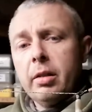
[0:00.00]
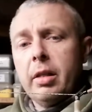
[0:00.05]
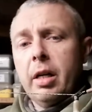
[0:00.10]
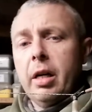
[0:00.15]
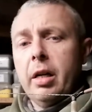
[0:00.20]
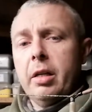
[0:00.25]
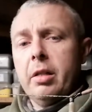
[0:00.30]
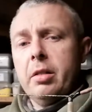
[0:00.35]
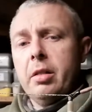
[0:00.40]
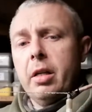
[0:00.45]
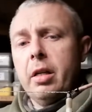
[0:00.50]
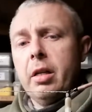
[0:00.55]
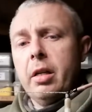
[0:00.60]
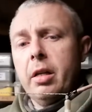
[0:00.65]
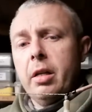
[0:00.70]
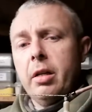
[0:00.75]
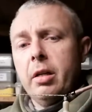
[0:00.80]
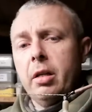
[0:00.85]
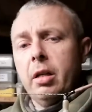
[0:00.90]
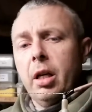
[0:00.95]
That is
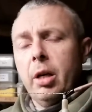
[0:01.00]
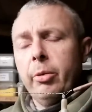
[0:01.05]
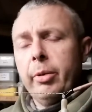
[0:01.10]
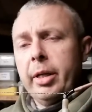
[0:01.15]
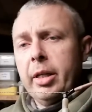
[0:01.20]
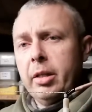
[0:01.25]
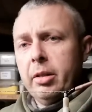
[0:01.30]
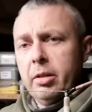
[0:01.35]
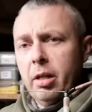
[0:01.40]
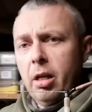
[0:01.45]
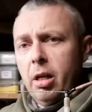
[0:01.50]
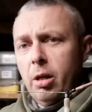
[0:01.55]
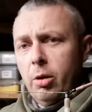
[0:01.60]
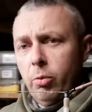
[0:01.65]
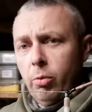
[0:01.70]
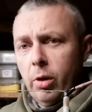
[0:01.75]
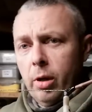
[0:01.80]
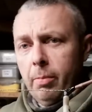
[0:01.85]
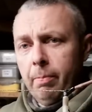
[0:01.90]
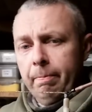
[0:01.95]
the glow in the
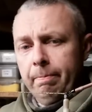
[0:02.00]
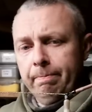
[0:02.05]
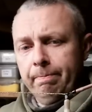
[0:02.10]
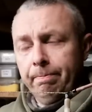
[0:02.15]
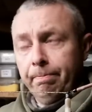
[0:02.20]
dark one.